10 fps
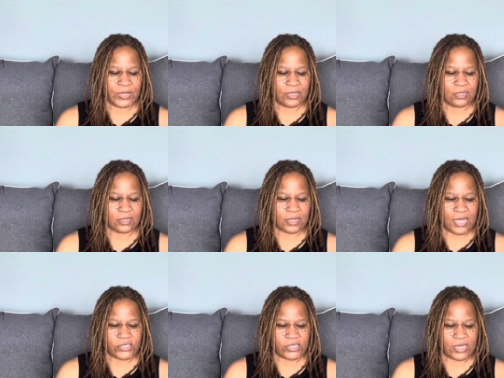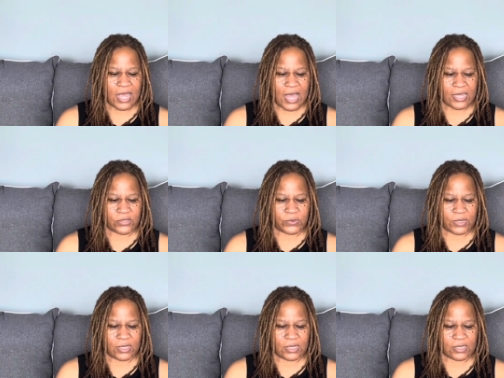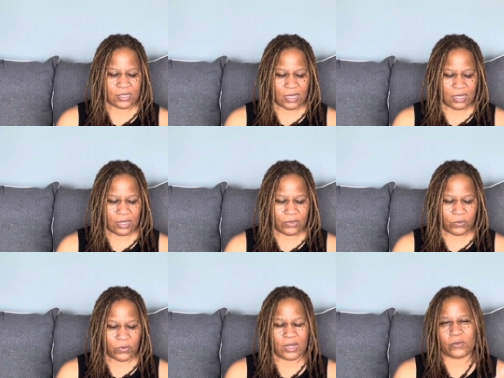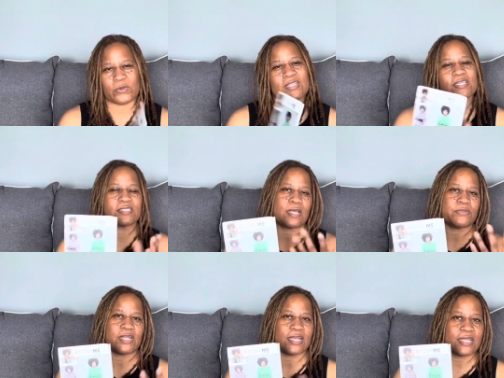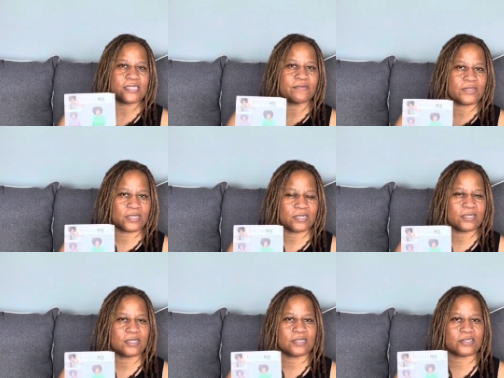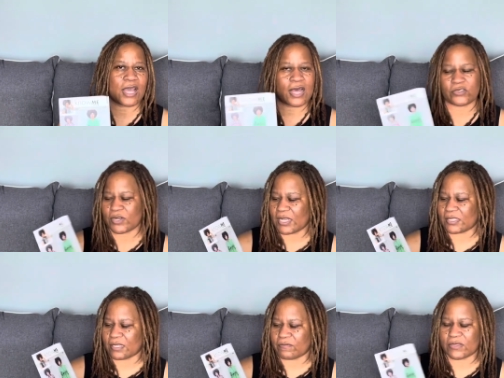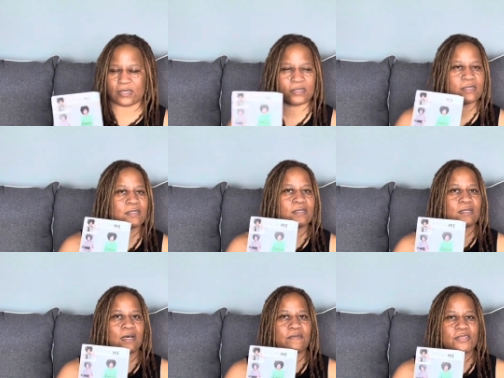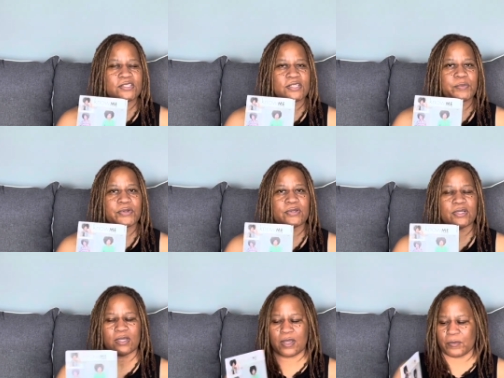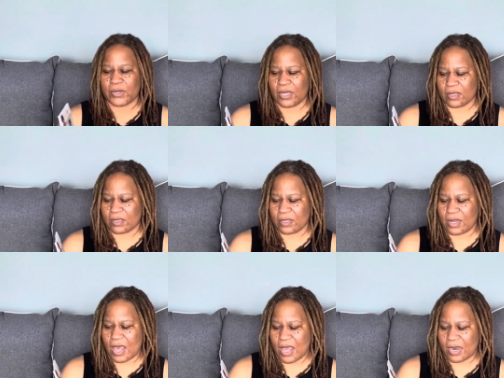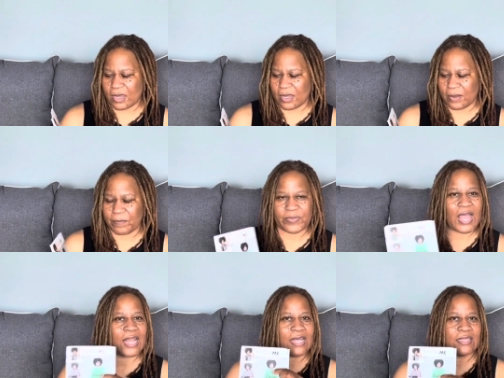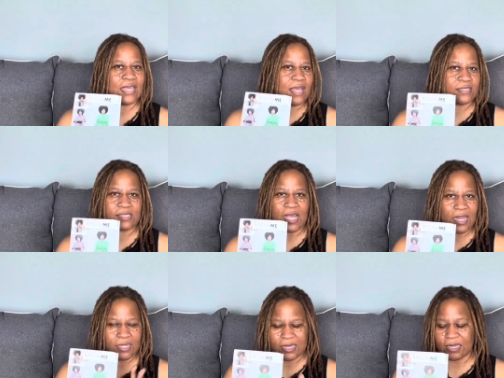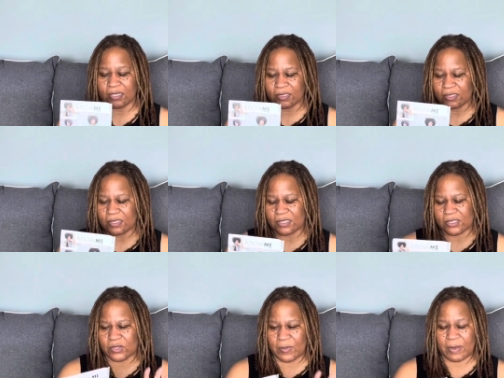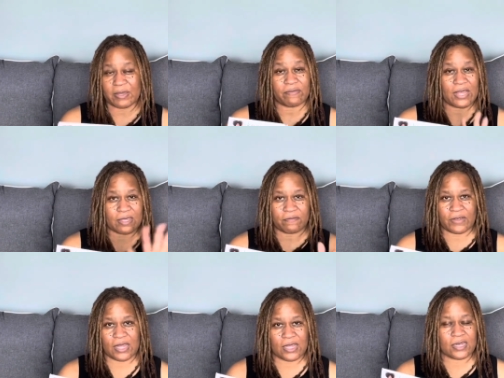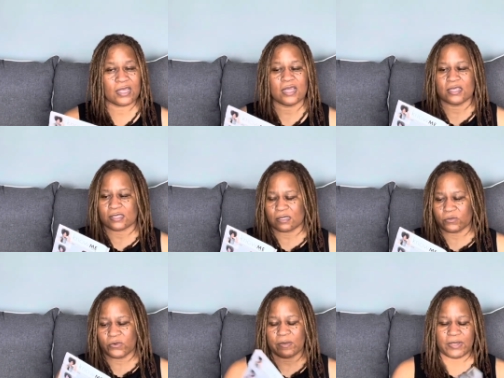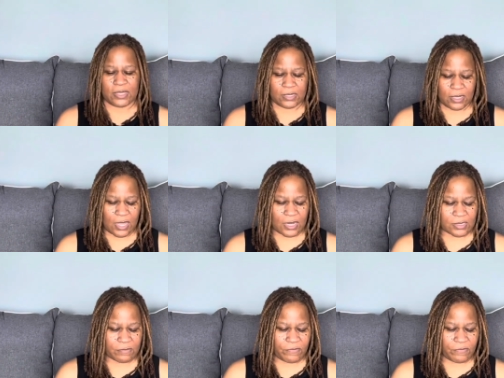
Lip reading: look that she has with this, the one, with the exception, I guess, of the contrast of the zipper But other than that, I like that solid color look. So maybe if I can find some ribbing and some